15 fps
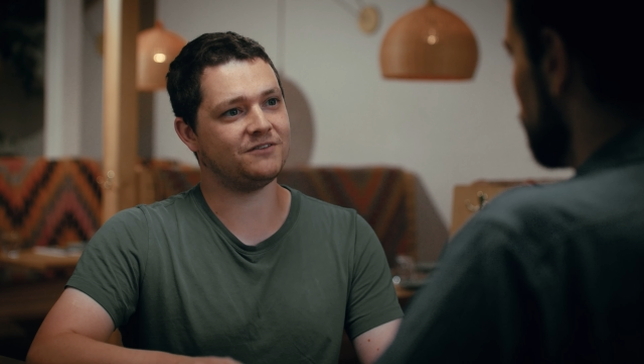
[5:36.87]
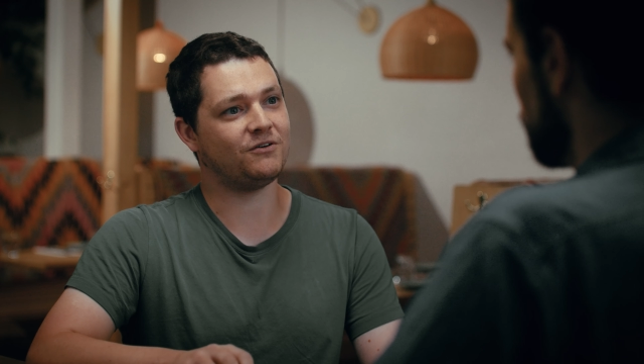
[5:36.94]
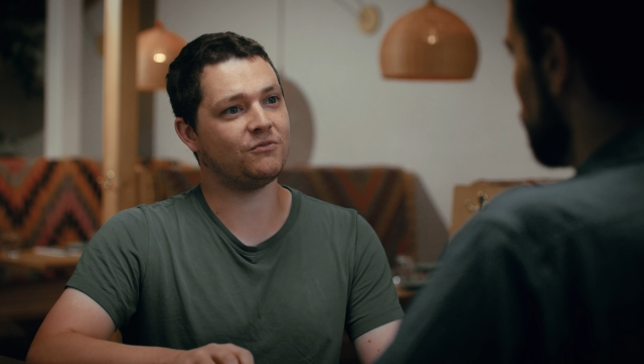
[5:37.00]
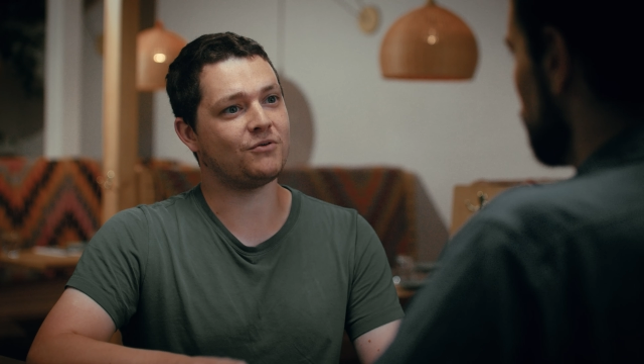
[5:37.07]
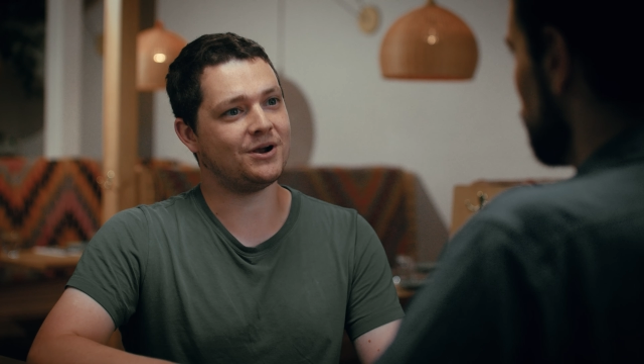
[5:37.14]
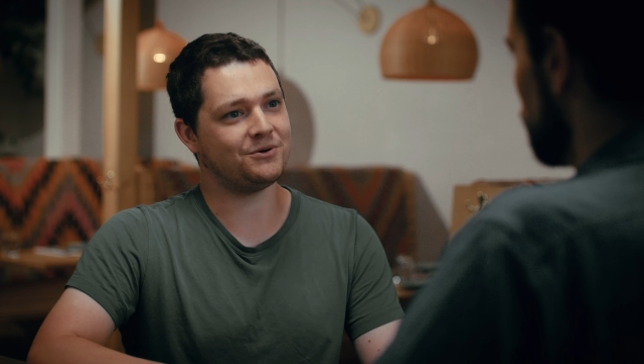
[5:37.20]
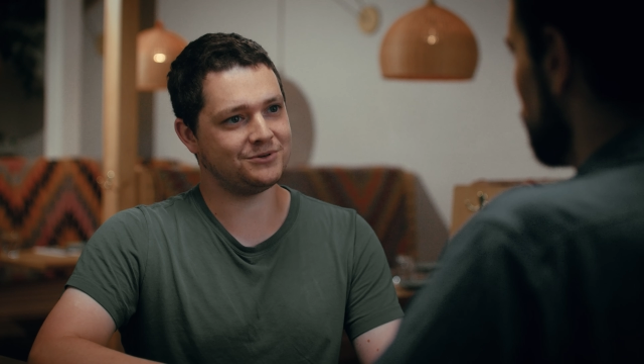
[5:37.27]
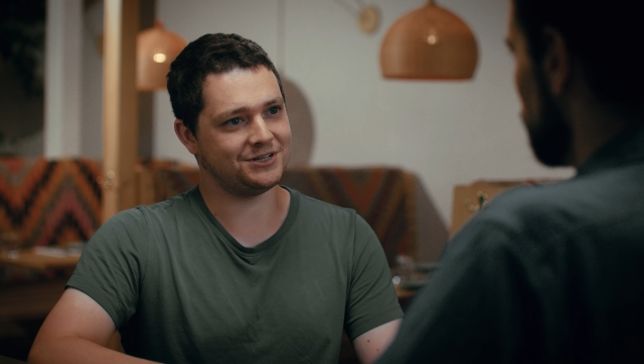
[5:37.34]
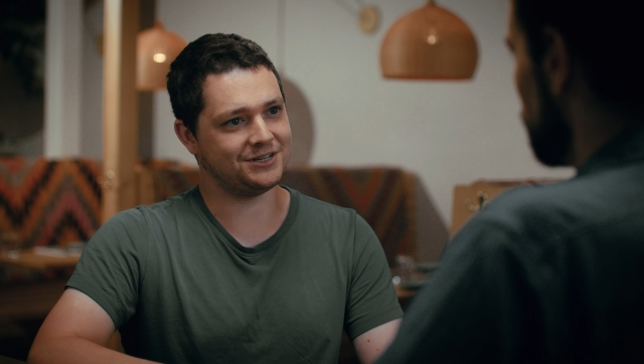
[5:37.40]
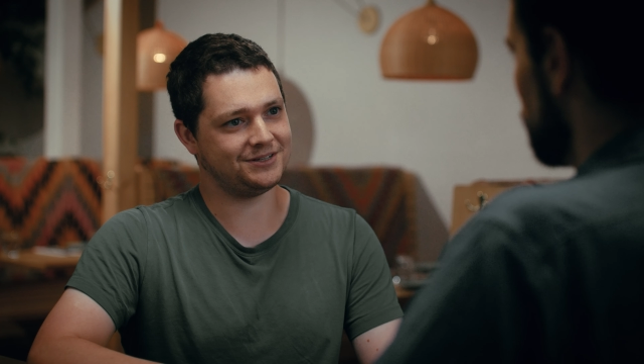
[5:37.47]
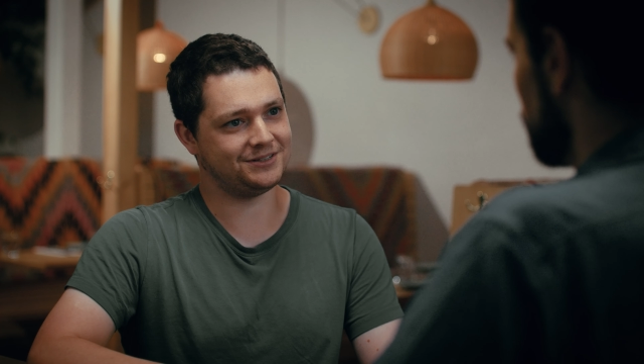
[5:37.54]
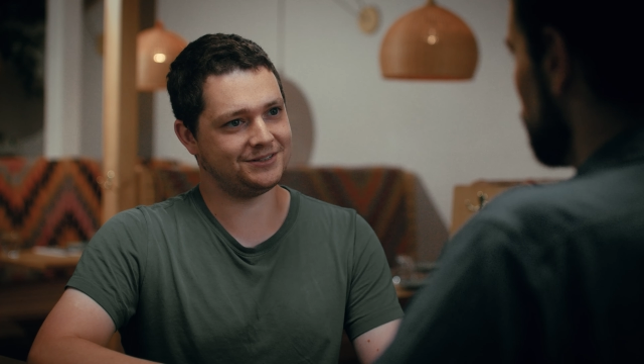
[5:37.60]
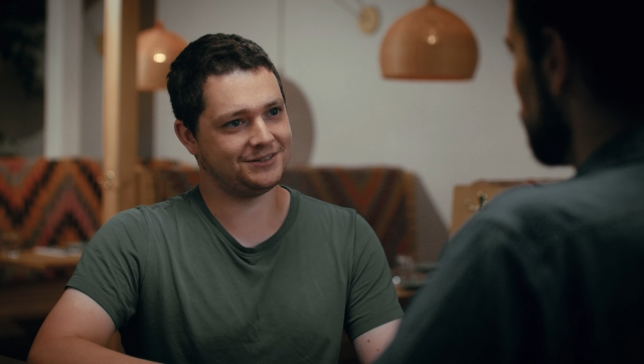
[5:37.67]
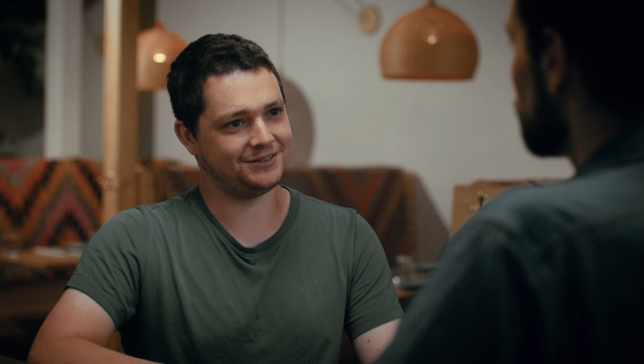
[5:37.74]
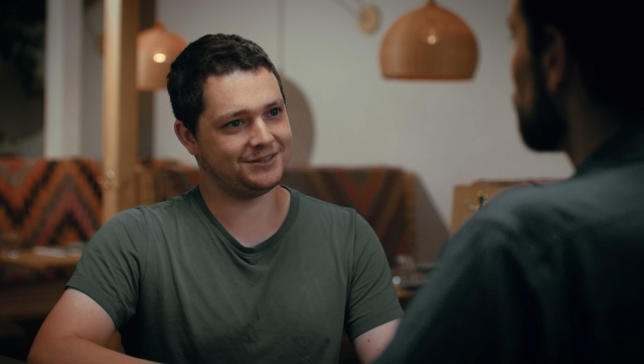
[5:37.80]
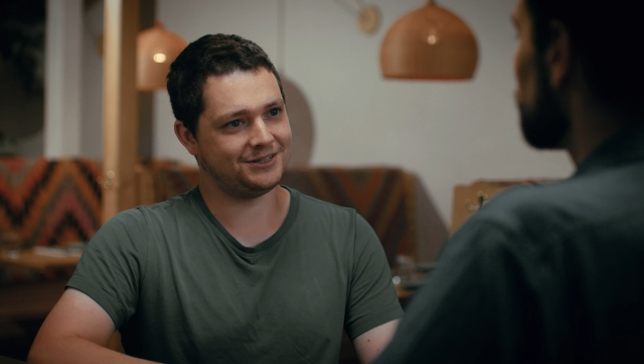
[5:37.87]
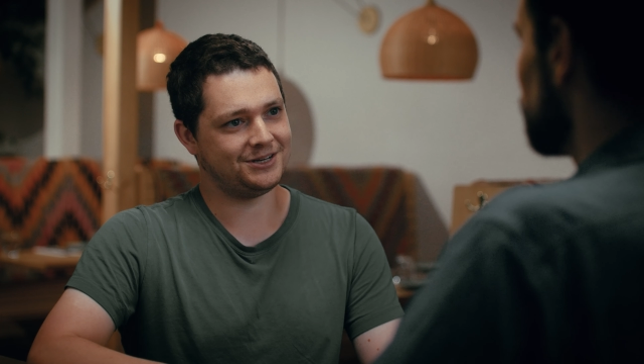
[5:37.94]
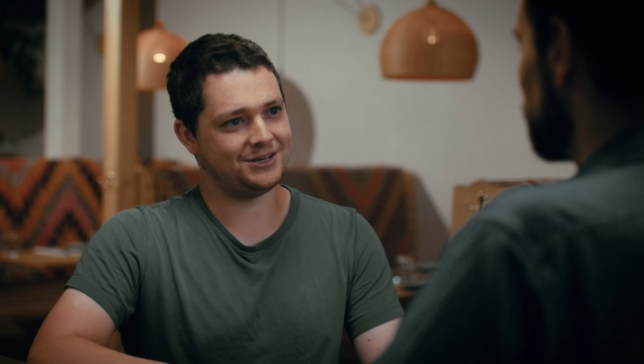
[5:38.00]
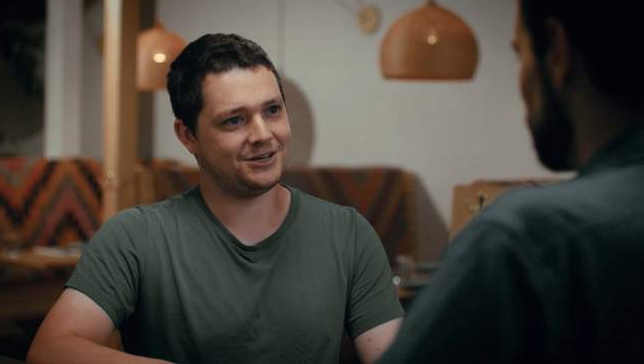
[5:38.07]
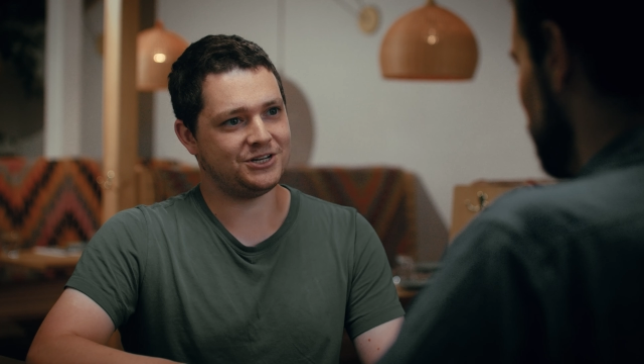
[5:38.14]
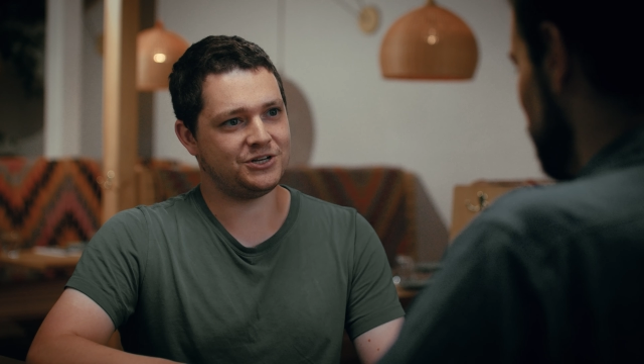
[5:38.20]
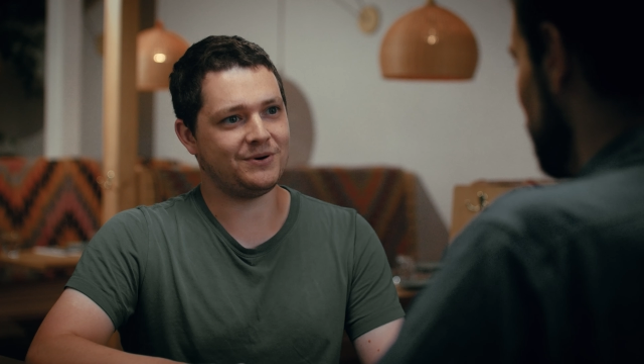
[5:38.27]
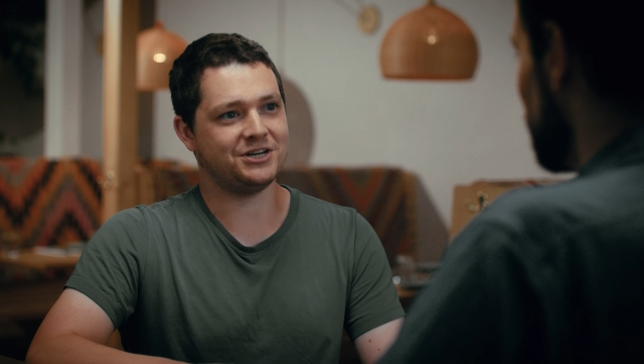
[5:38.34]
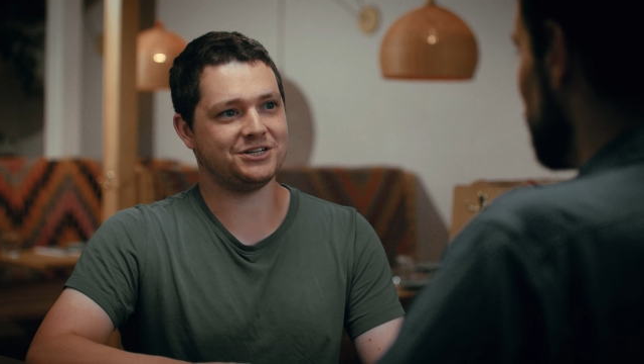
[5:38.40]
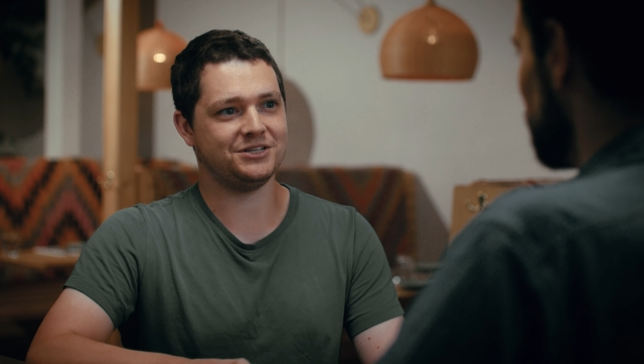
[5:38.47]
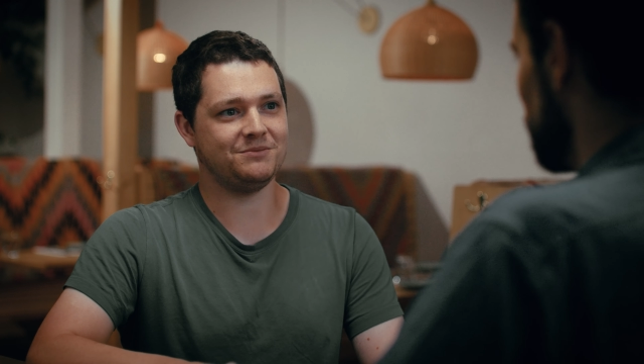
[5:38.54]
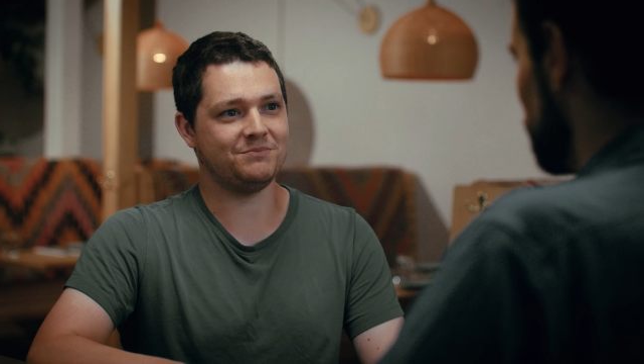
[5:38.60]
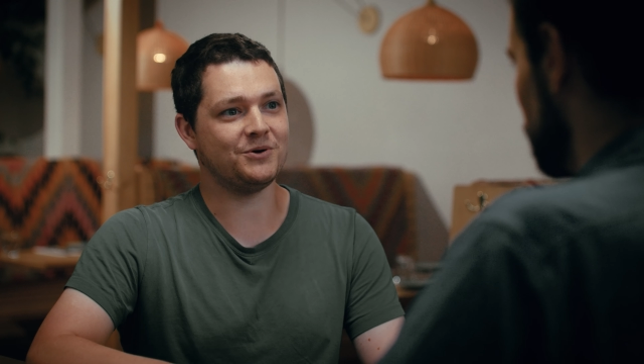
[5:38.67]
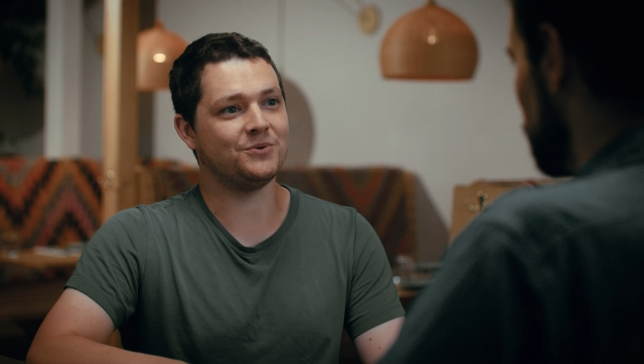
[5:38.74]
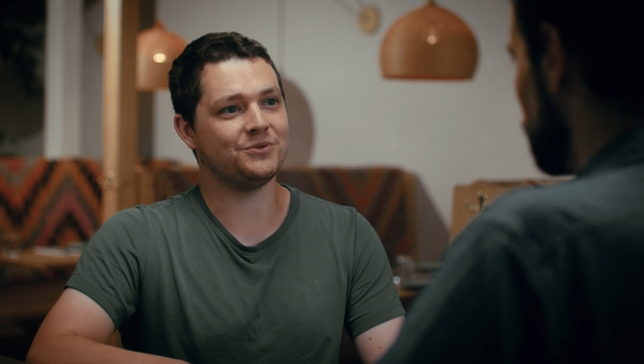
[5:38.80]
around it to
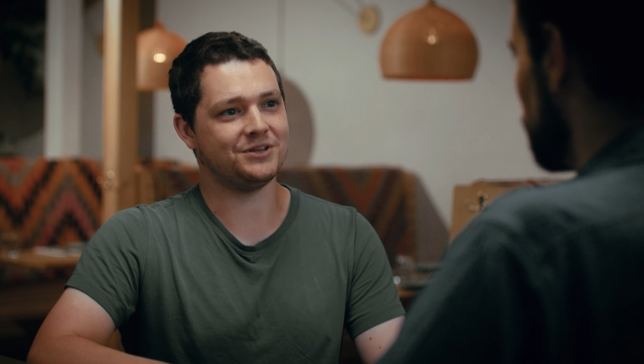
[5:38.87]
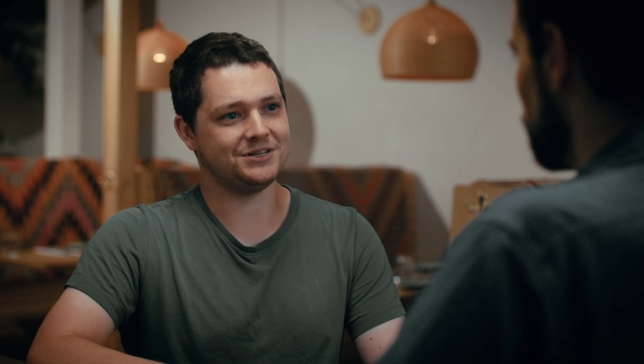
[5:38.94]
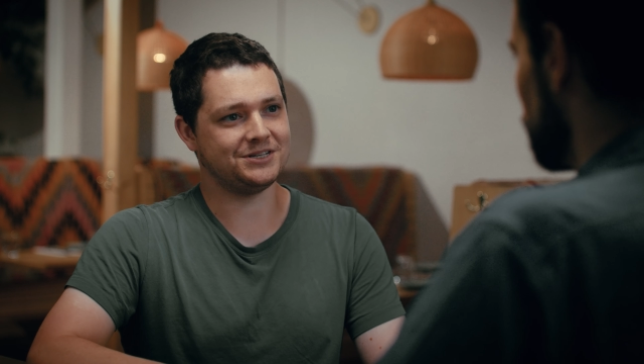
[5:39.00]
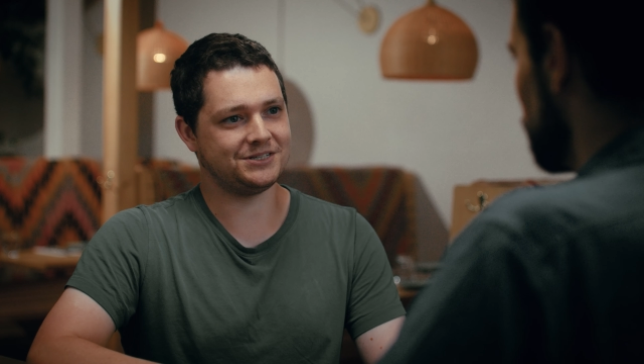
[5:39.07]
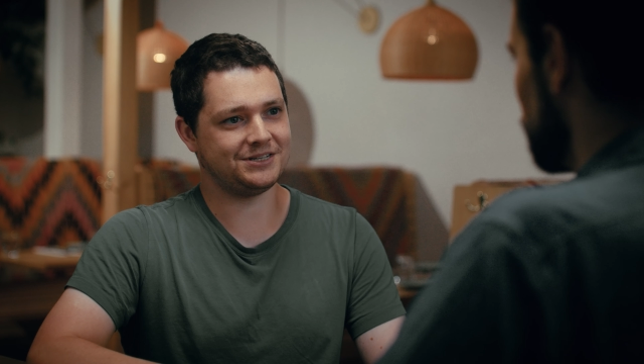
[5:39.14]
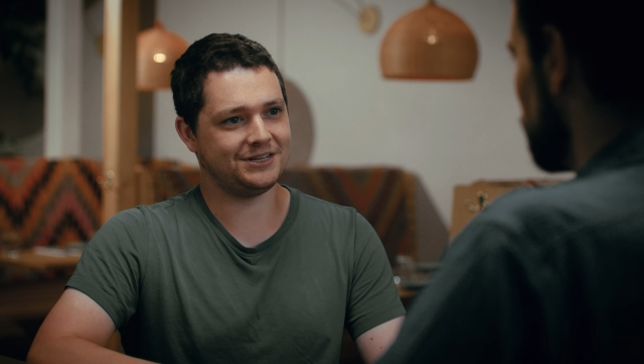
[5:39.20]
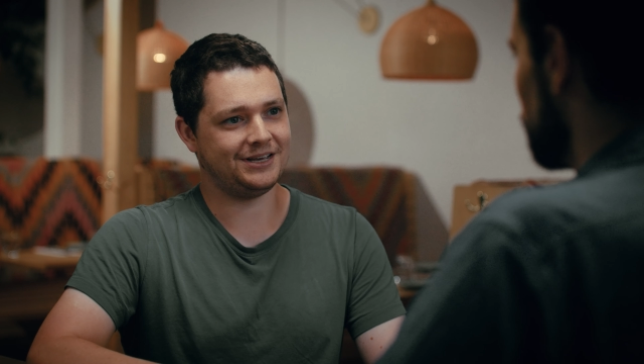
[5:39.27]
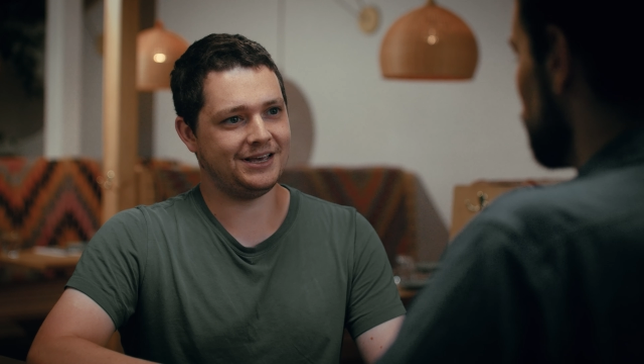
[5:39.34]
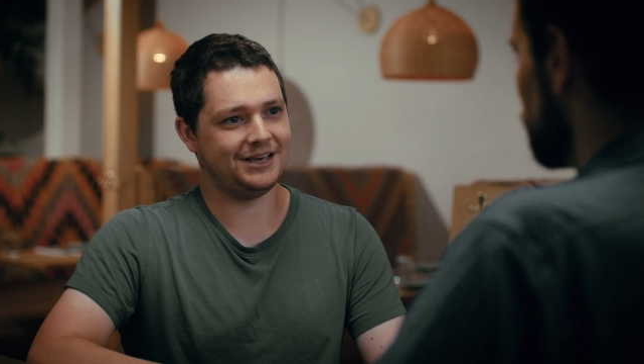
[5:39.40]
actually build this.